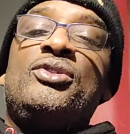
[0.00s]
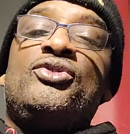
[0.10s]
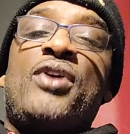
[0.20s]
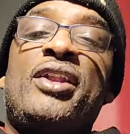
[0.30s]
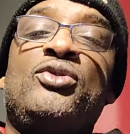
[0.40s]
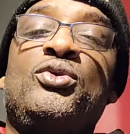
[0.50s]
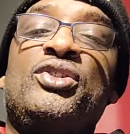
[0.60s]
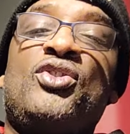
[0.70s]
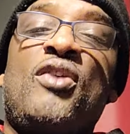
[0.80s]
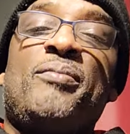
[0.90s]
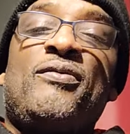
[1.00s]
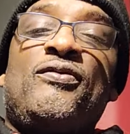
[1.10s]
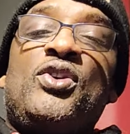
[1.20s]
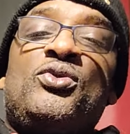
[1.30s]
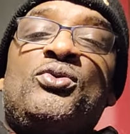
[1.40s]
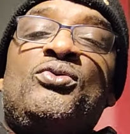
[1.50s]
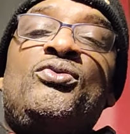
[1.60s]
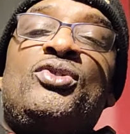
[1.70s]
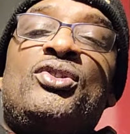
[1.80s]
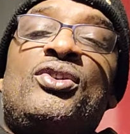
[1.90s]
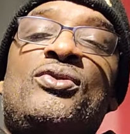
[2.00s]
I'm trying to do this off my phone, so.